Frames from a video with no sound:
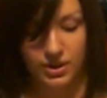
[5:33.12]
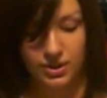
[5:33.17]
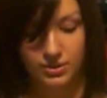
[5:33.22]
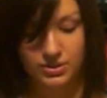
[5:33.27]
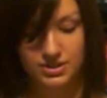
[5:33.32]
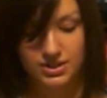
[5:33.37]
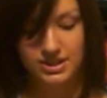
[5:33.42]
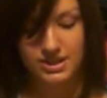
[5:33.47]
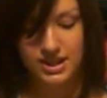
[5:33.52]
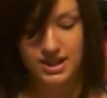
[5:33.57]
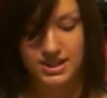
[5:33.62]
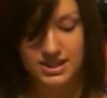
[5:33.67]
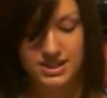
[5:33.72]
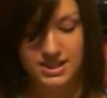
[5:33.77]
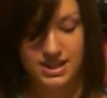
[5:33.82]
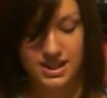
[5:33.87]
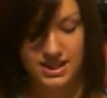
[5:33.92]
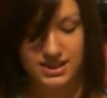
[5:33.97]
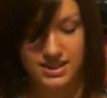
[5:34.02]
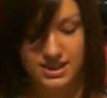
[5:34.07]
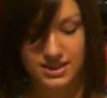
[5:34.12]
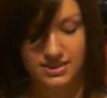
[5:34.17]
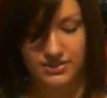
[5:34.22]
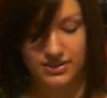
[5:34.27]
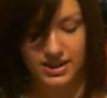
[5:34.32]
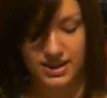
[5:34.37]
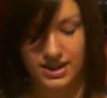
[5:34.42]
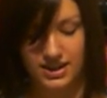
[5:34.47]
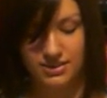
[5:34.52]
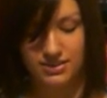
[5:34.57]
Also in
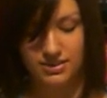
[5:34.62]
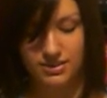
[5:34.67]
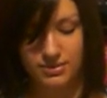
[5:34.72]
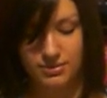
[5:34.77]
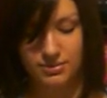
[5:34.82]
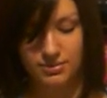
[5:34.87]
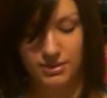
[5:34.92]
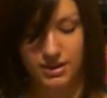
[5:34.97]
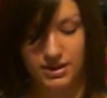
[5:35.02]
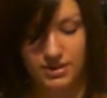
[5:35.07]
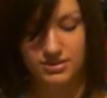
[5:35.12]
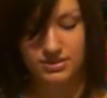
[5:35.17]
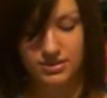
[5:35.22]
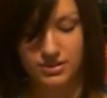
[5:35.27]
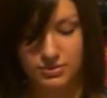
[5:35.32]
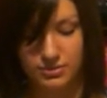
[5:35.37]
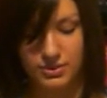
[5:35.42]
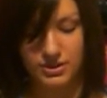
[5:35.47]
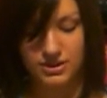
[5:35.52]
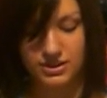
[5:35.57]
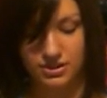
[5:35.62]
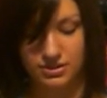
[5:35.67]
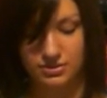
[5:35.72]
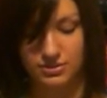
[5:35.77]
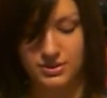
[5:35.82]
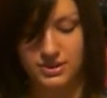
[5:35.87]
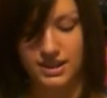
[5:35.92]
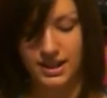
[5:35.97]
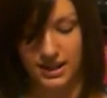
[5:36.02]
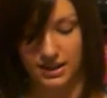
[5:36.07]
1983, the Microsoft Windows
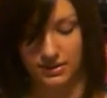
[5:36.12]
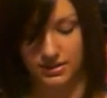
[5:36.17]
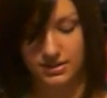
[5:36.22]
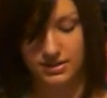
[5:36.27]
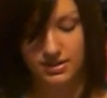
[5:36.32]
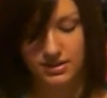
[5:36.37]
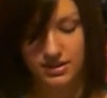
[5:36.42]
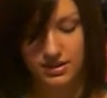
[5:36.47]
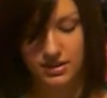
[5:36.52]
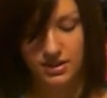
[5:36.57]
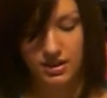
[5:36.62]
was announced.